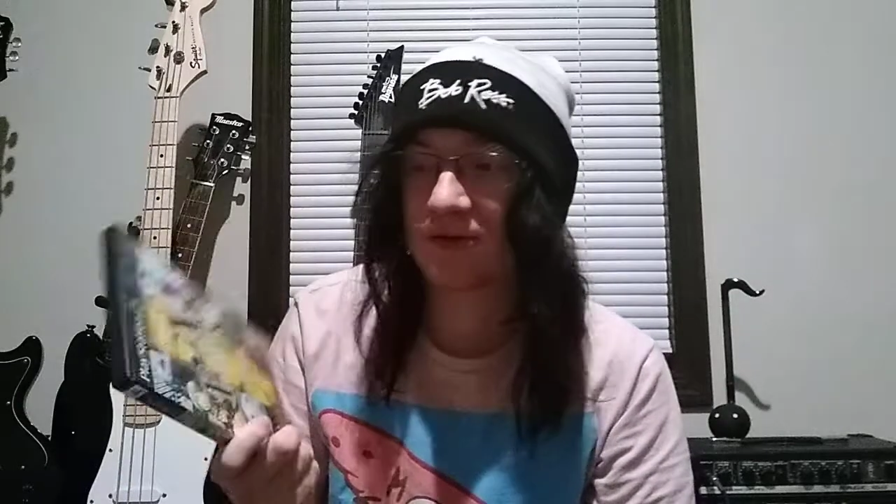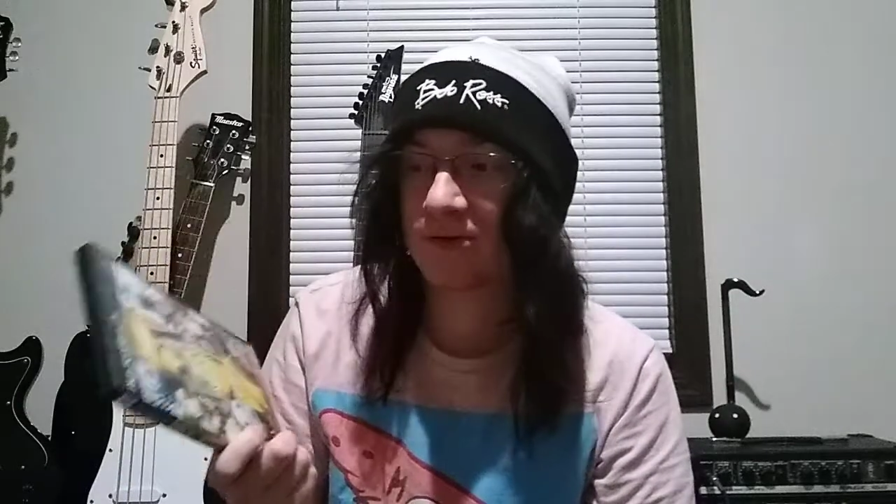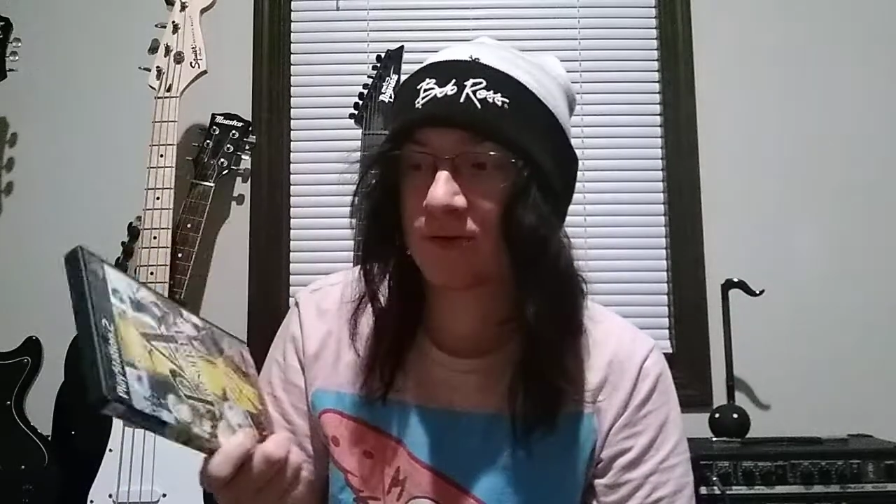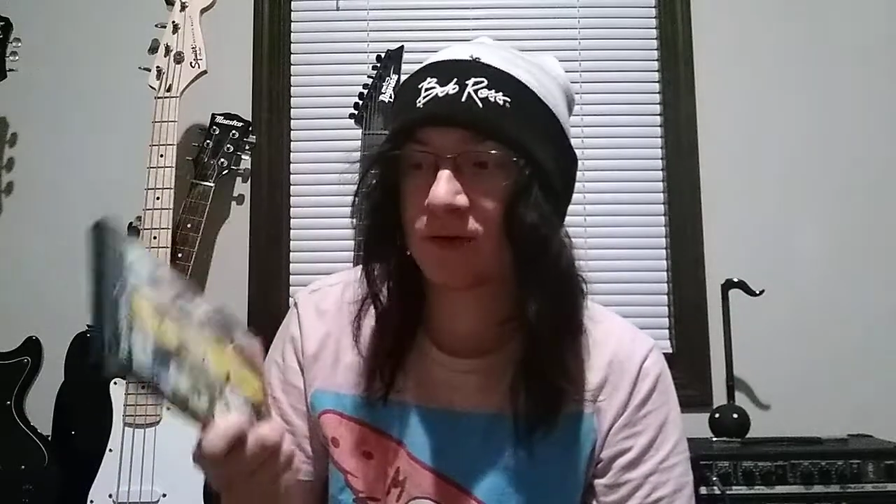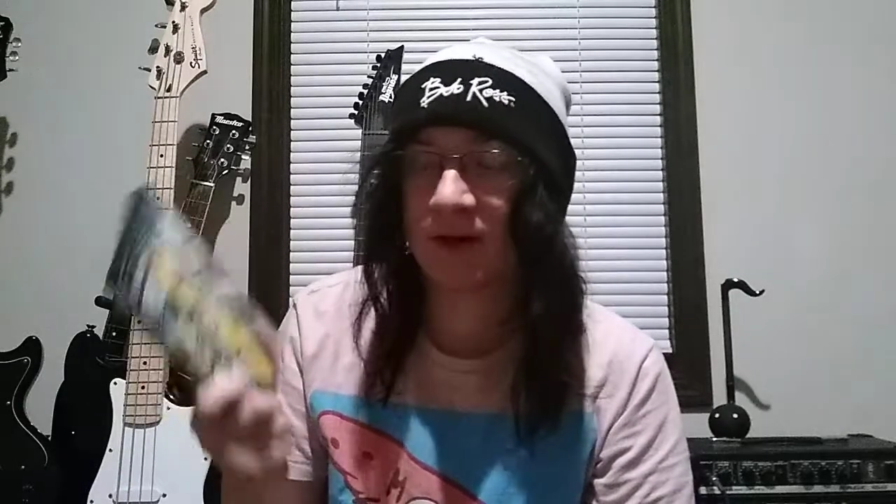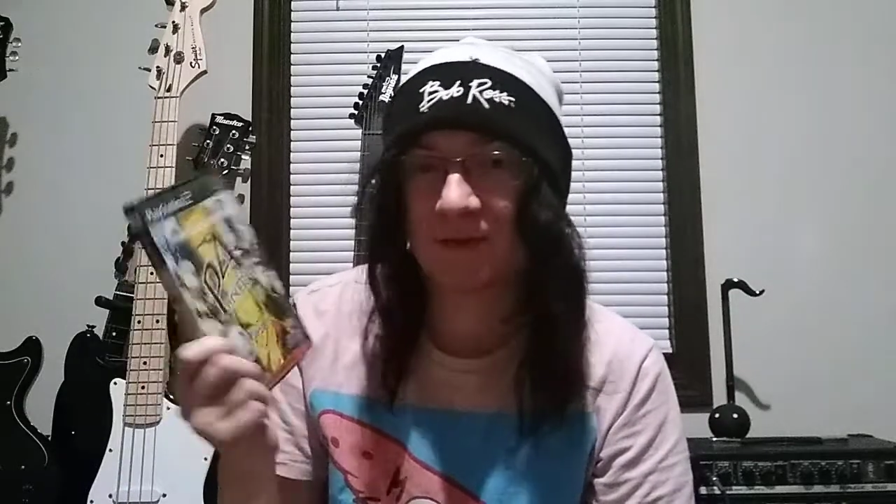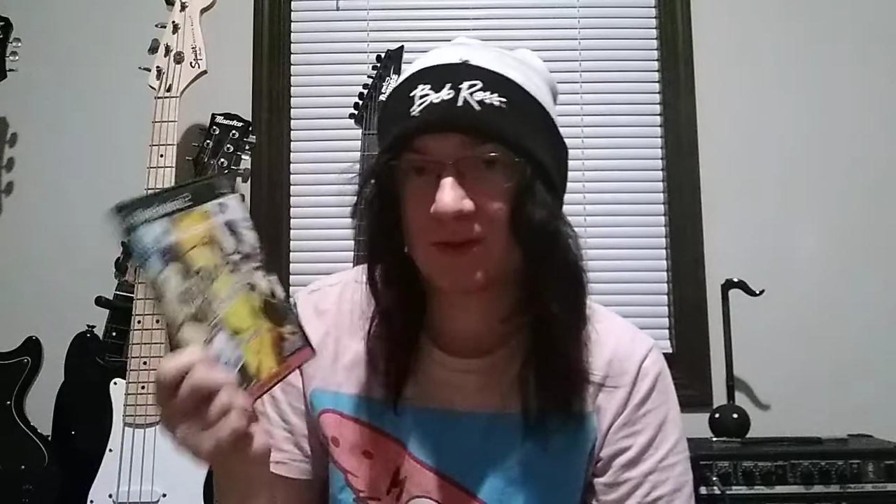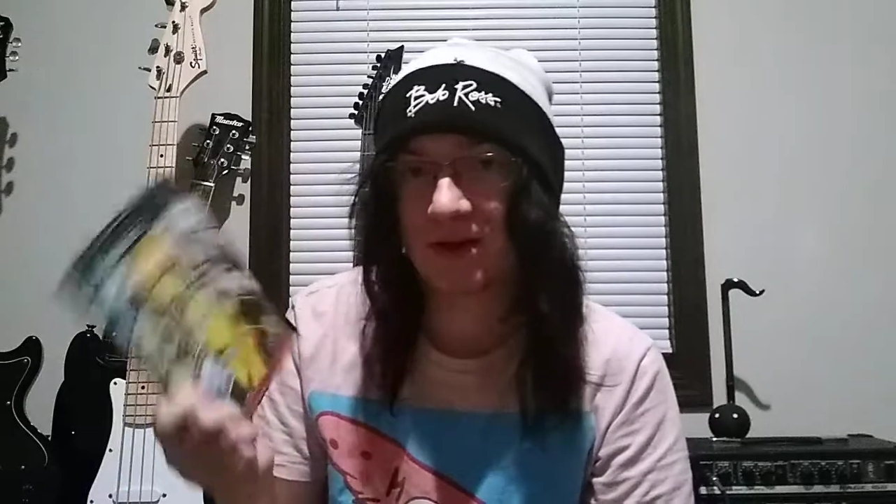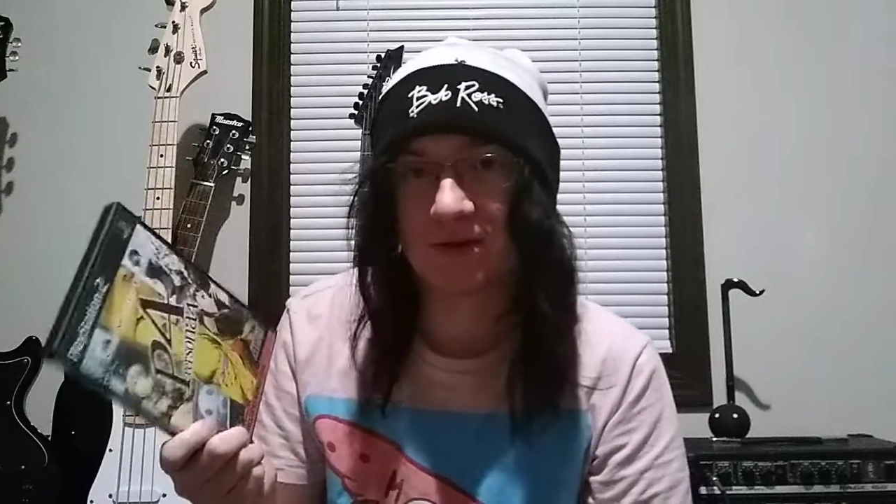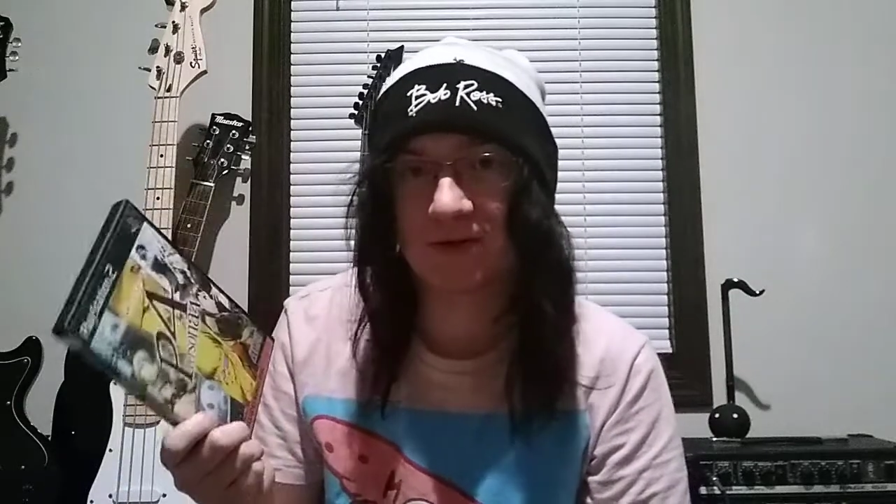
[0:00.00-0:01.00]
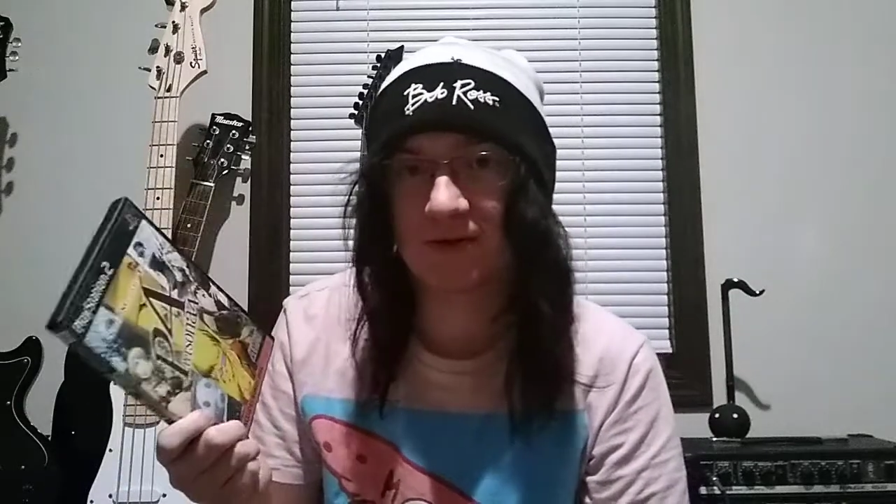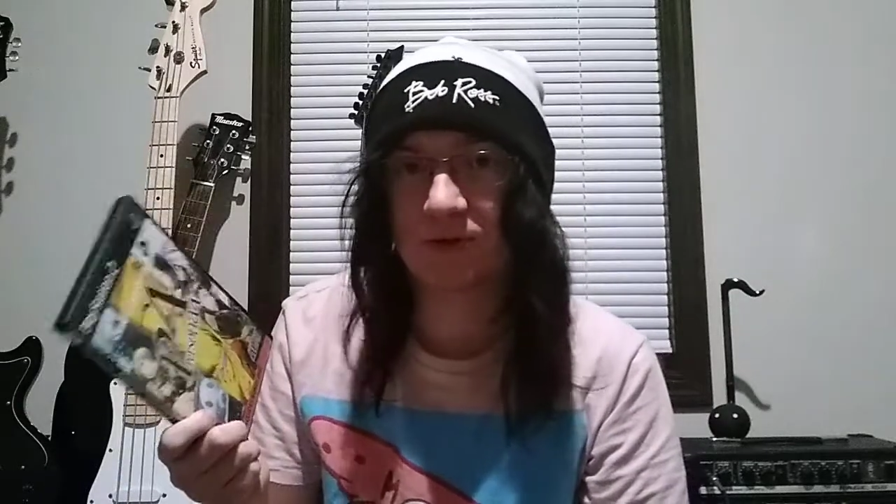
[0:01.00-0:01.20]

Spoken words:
Store as a PS2